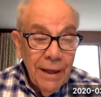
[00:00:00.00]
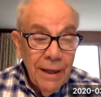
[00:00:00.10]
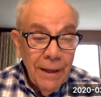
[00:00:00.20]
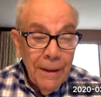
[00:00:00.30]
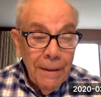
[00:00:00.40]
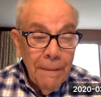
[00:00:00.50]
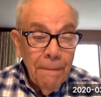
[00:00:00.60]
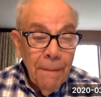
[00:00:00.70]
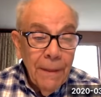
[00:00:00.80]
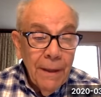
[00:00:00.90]
And
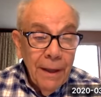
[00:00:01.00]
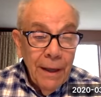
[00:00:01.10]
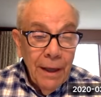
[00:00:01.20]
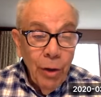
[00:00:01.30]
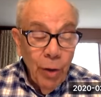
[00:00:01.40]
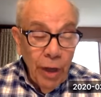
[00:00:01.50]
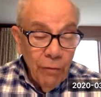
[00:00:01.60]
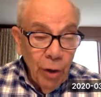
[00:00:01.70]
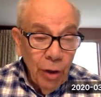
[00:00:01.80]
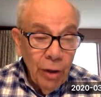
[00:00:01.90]
you and I have
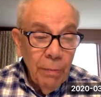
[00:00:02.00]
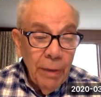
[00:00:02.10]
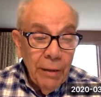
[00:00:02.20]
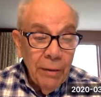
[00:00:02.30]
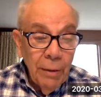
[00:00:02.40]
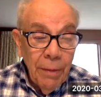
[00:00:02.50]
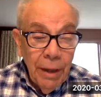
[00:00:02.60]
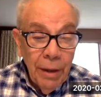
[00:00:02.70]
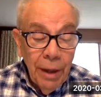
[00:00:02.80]
talked about